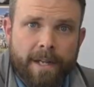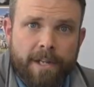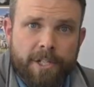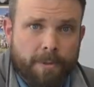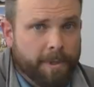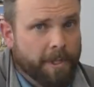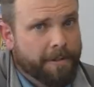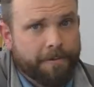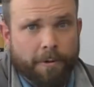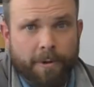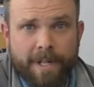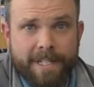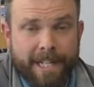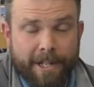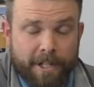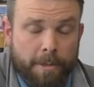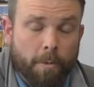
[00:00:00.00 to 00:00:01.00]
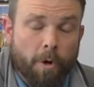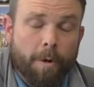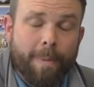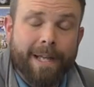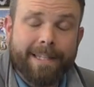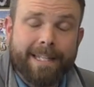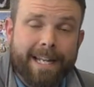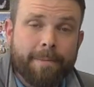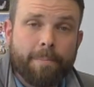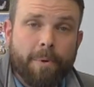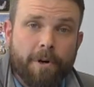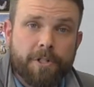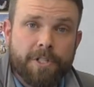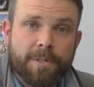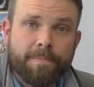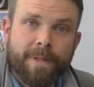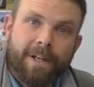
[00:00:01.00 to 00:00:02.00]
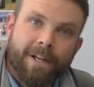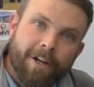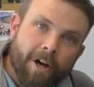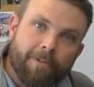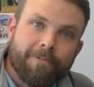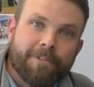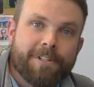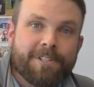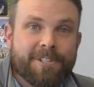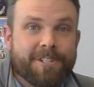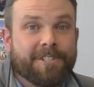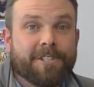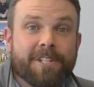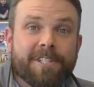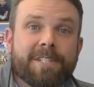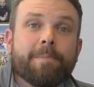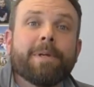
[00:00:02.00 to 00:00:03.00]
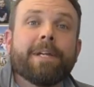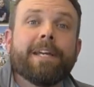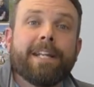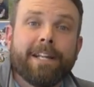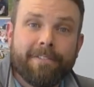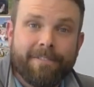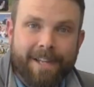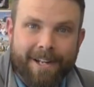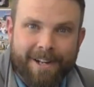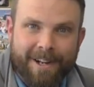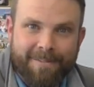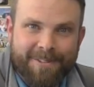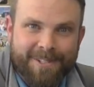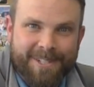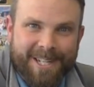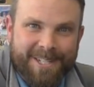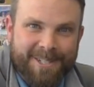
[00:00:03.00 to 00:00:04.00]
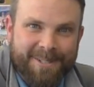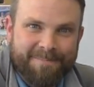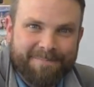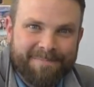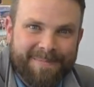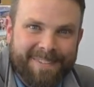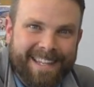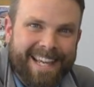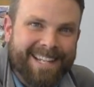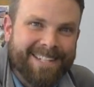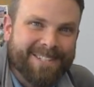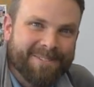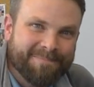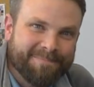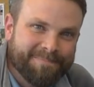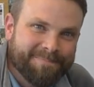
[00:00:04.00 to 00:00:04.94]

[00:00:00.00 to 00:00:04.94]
So we look forward to telling you more about that in person. Hopefully this is just the beginning of that conversation. Thanks.